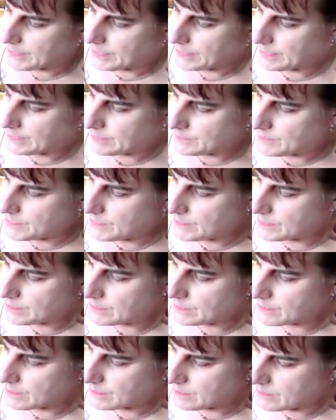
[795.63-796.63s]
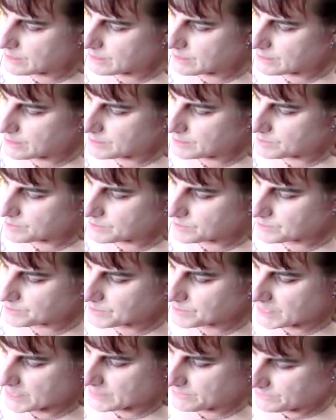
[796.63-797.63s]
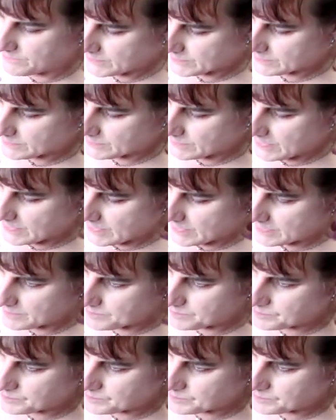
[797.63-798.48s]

and then I fixed that,